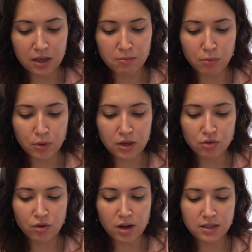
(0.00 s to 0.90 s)
imprint,
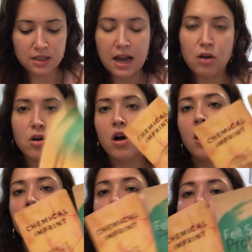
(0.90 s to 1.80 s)
drugs, and
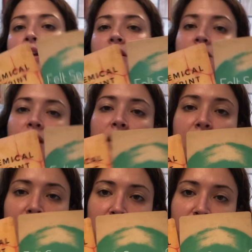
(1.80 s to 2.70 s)
alcohol,
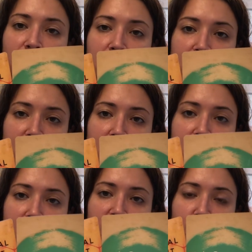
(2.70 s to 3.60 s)
suddenly to felt
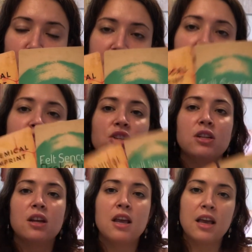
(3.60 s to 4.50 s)
sense of protection.
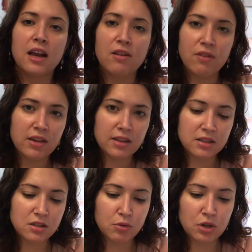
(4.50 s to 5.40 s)
And I find that
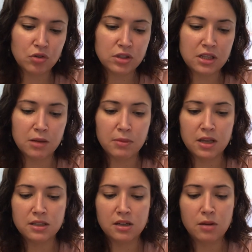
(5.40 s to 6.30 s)
so interesting
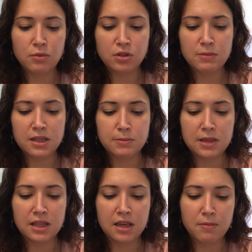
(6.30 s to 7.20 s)
because it almost makes me
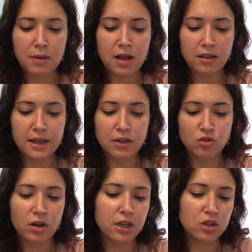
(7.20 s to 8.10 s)
think about like
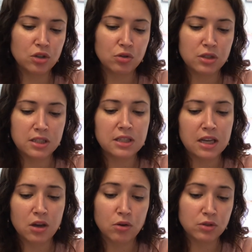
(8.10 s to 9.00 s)
drug-induced
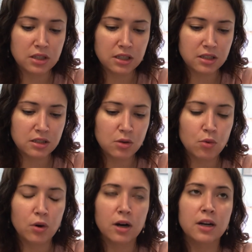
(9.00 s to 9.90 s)
psychosis
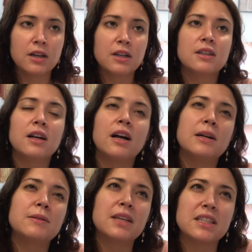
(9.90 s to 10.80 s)
or uh,
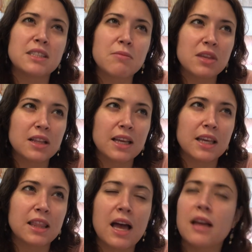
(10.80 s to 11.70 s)
like something like
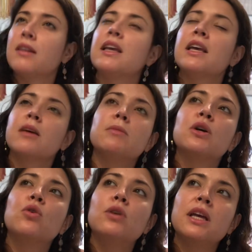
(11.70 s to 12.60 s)
that, like
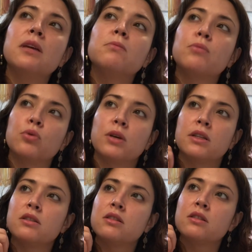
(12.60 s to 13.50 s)
chemical
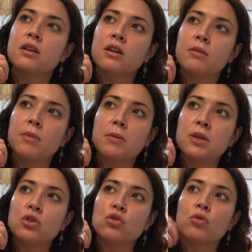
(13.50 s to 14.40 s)
imprints,
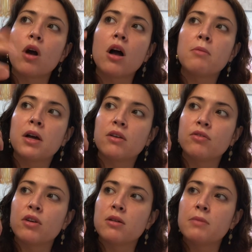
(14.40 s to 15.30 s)
maybe trauma
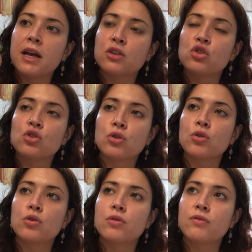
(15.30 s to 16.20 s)
from
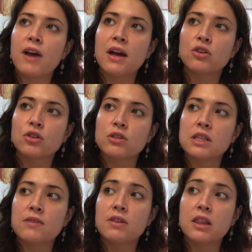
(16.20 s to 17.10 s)
external factors,
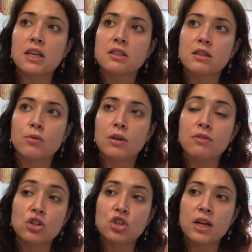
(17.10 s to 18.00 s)
even things that we've
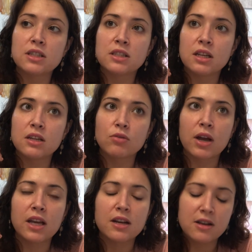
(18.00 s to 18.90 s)
ingested,
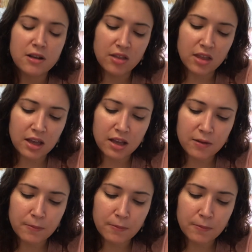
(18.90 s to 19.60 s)
right? That